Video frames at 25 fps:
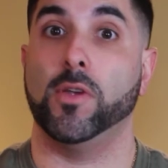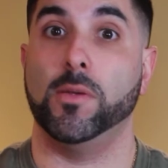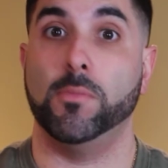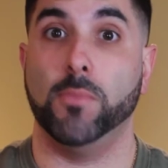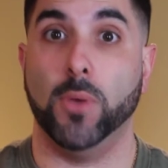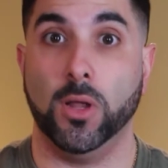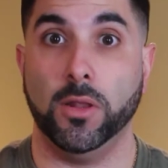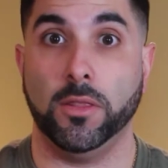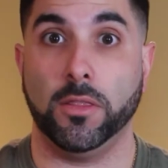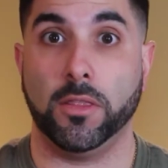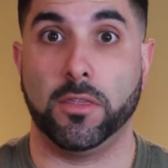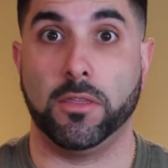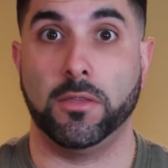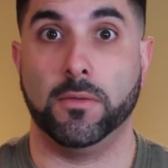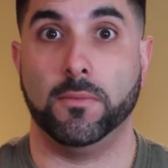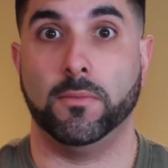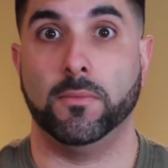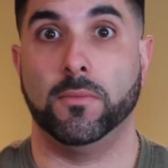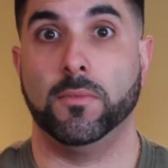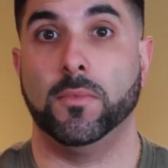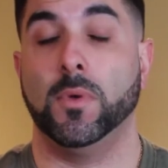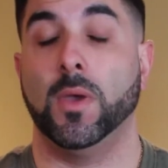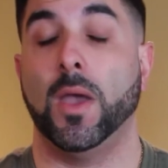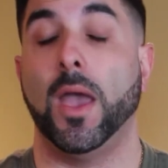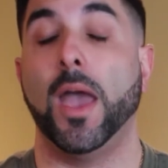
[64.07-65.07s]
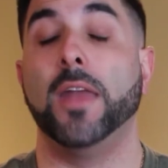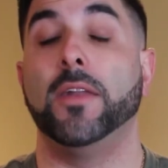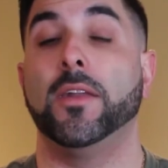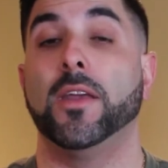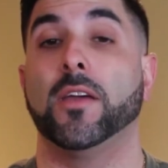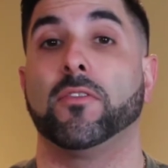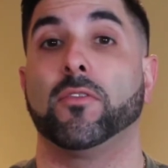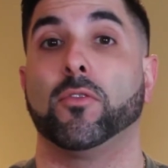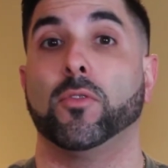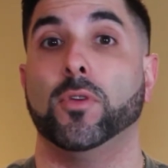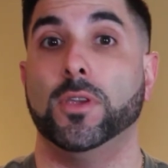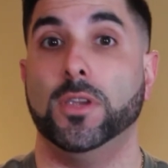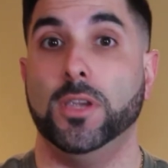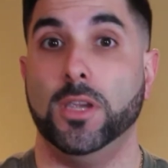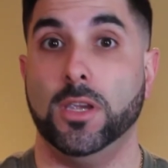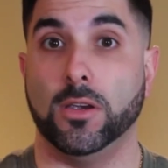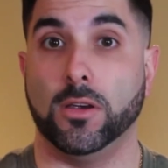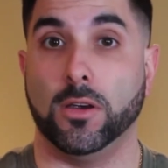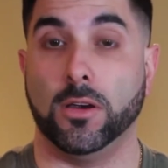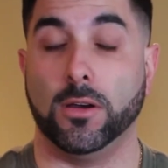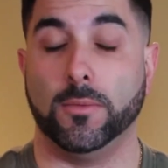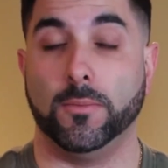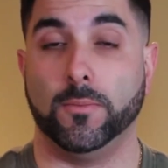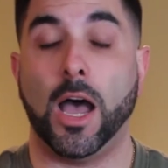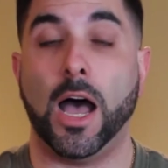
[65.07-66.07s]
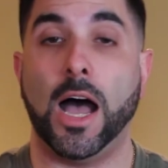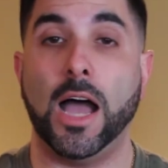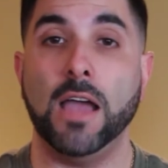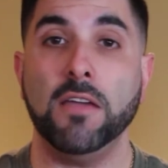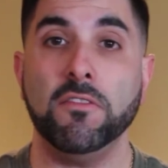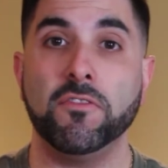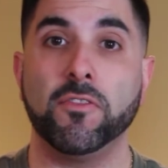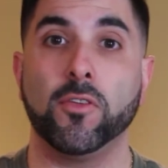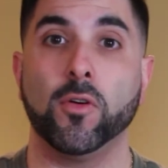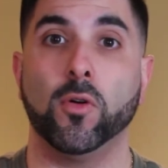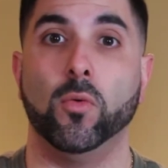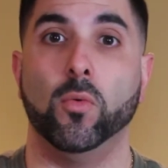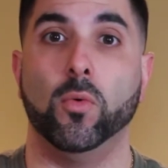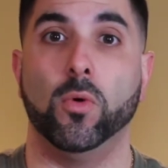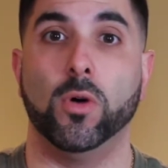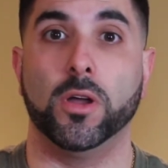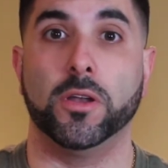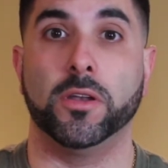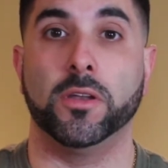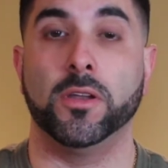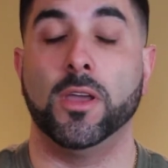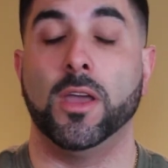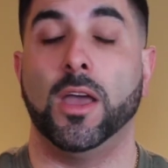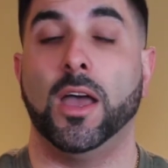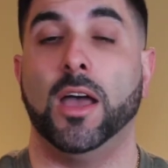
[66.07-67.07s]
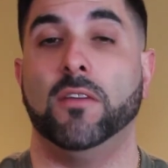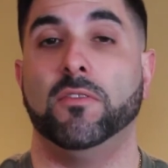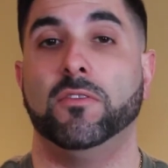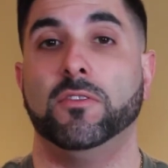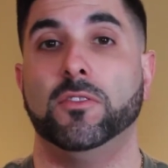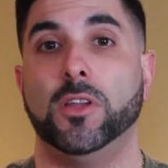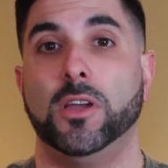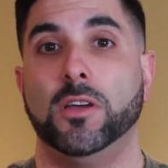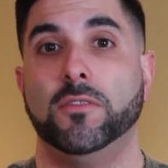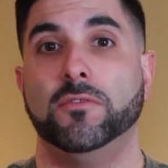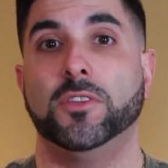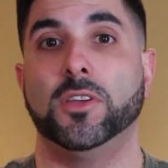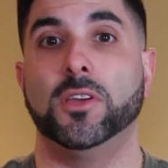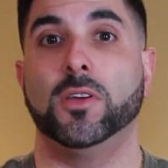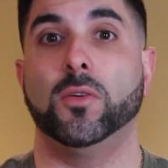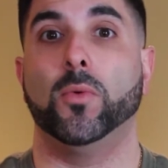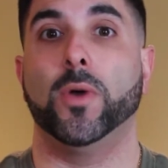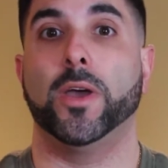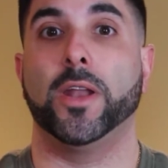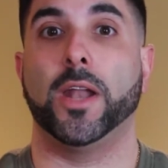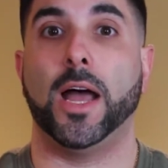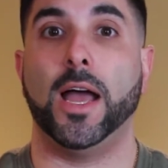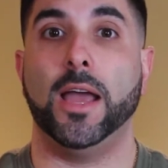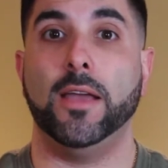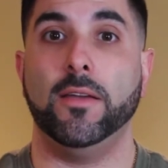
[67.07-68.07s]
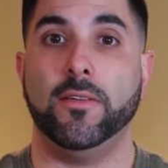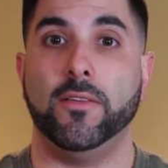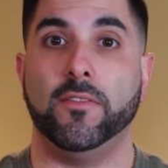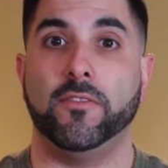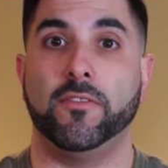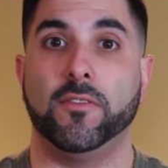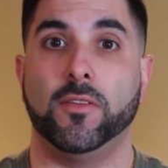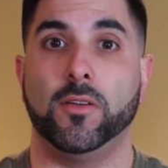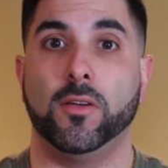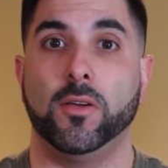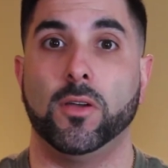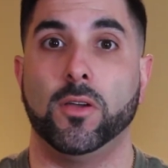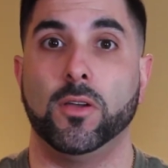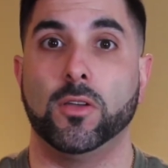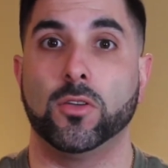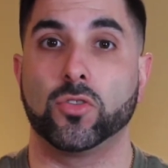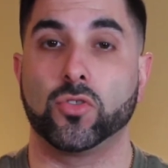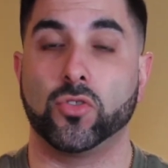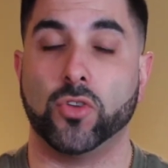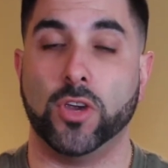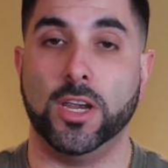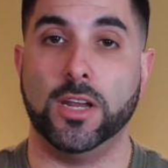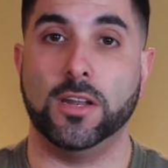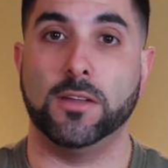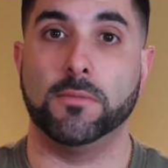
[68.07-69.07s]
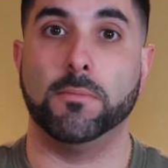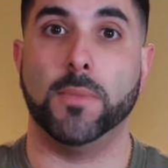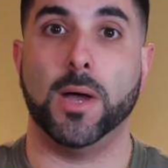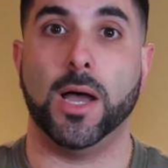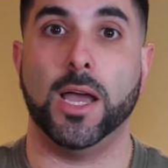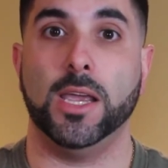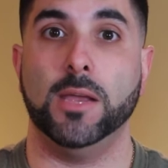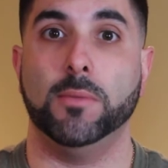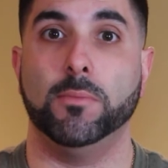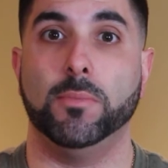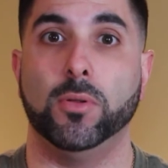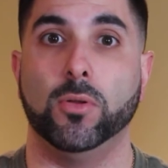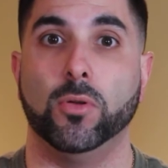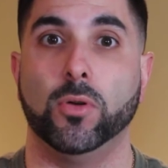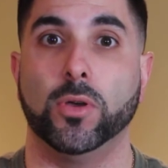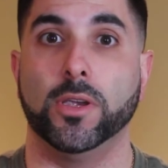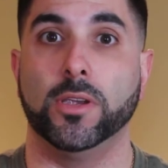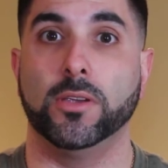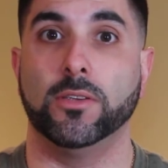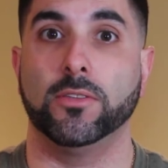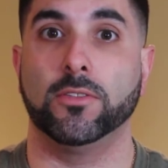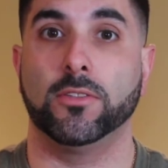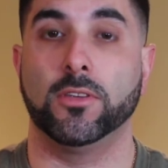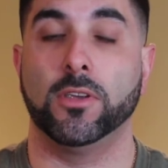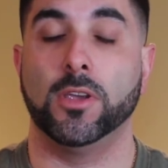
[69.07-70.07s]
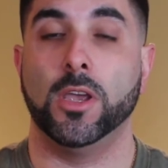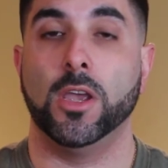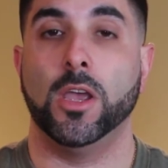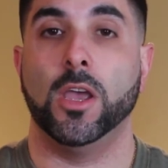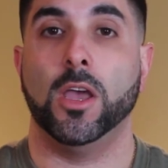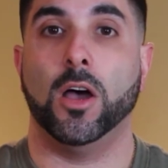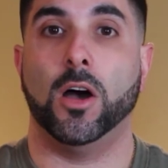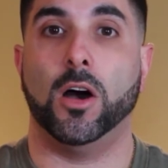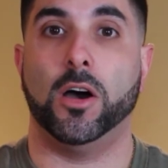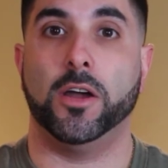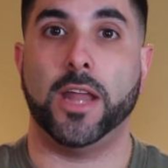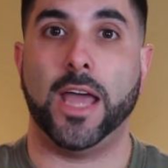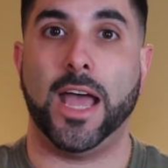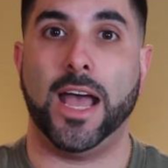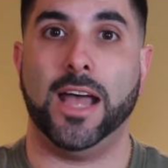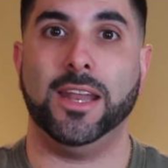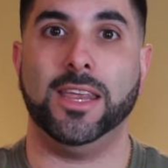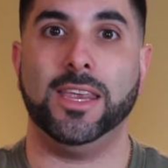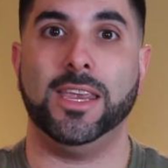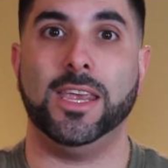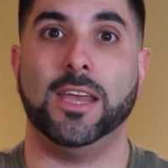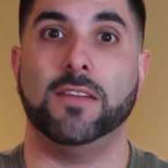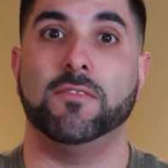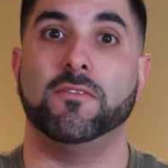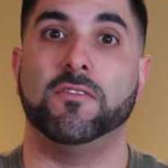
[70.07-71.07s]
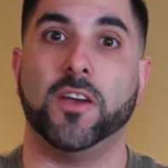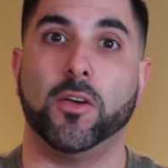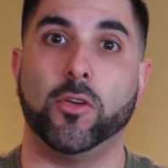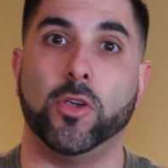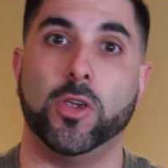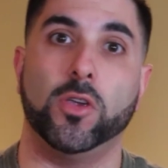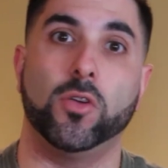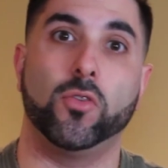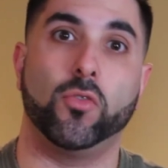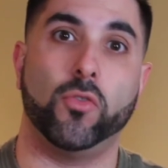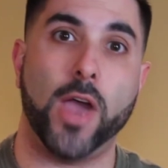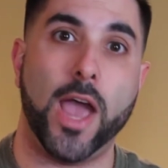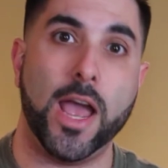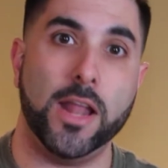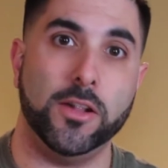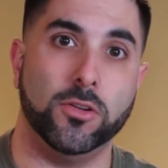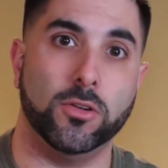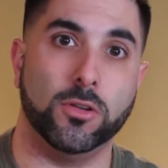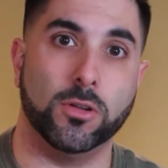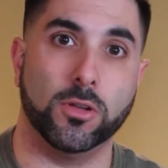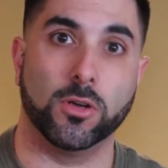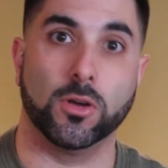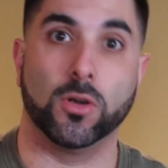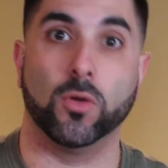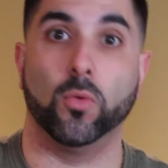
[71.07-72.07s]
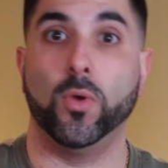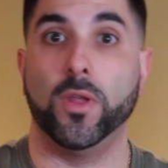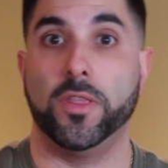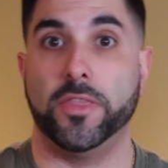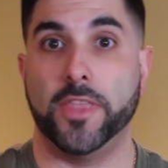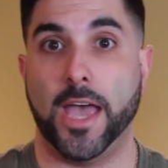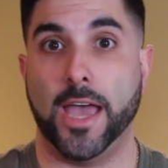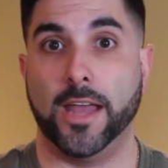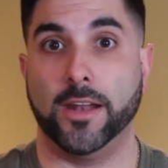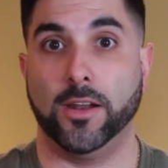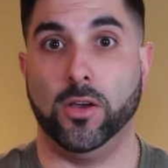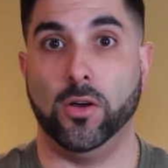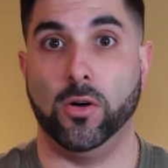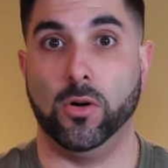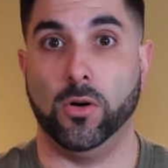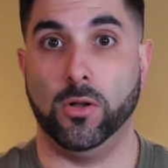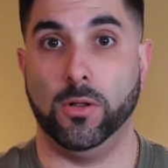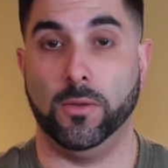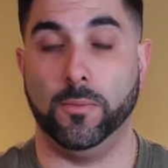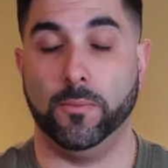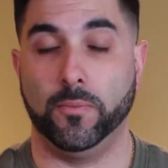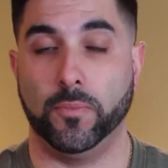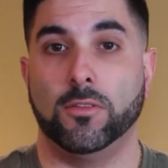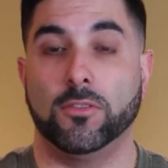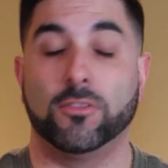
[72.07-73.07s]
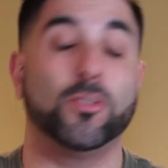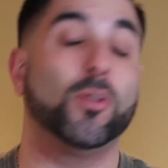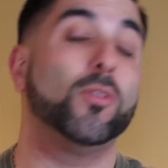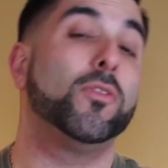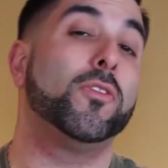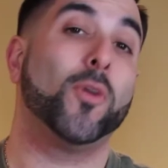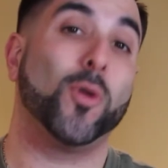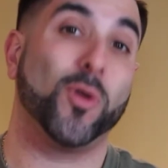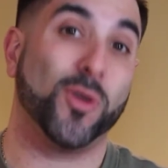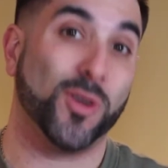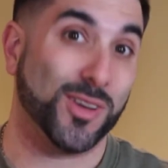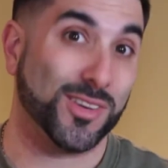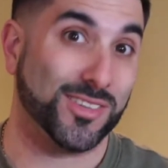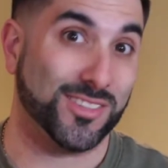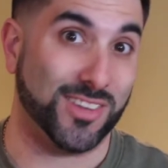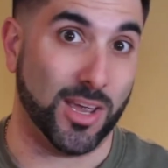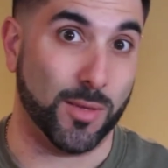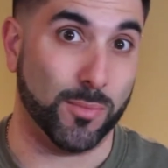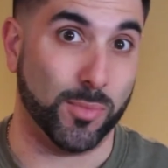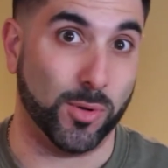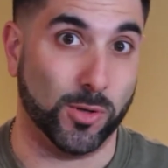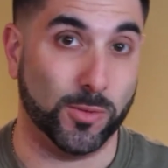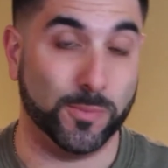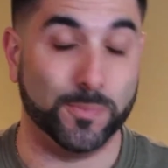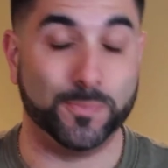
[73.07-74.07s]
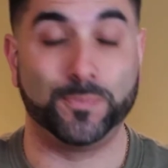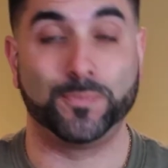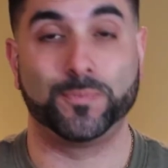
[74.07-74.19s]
month, and every year. I, for one, have loved it when I've trained my employees on how to get very granular with that goal. So, for example,